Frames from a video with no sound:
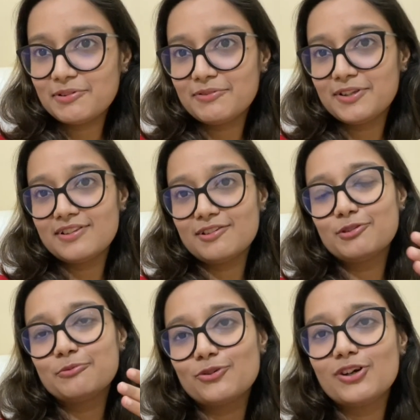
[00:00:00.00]
And when
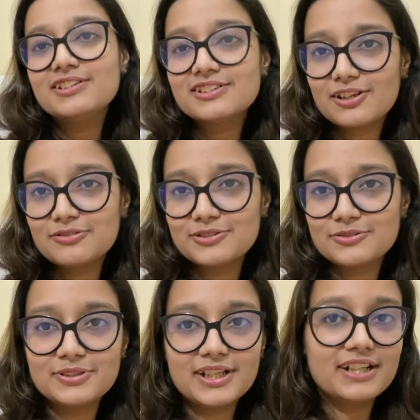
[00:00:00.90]
someone points out
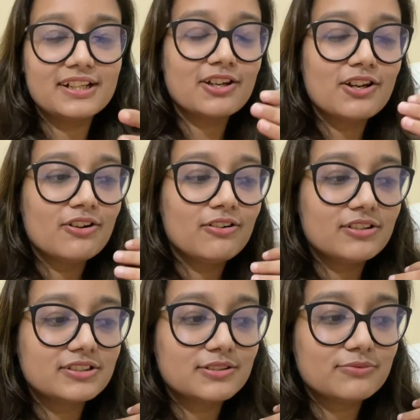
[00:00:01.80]
to that,
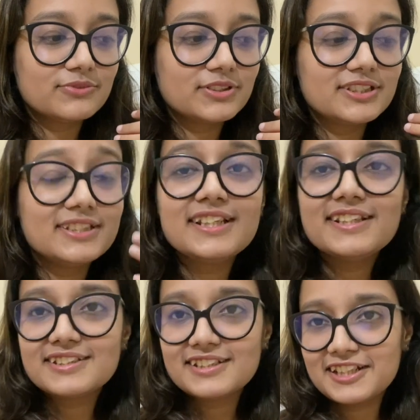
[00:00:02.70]
or someone
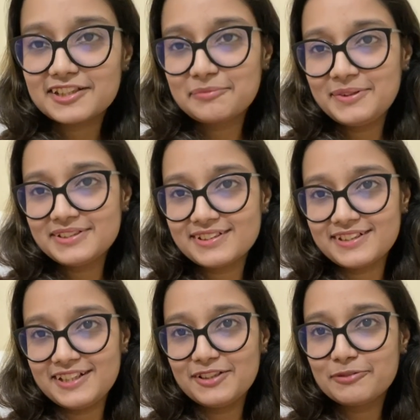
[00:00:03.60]
says that
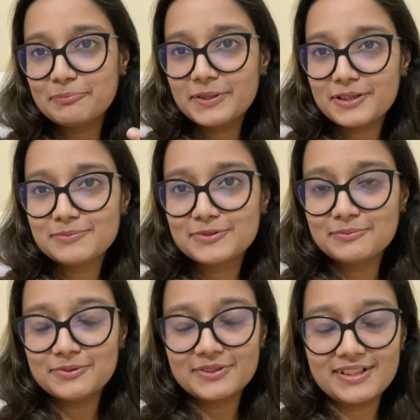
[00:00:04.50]
explicitly, it becomes
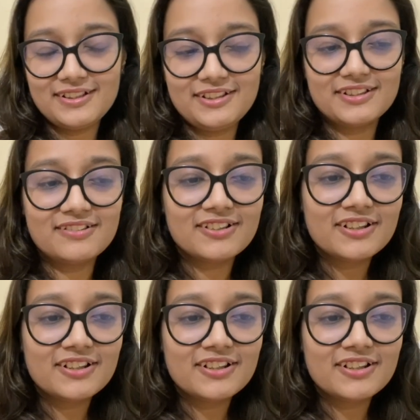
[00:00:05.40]
more clear.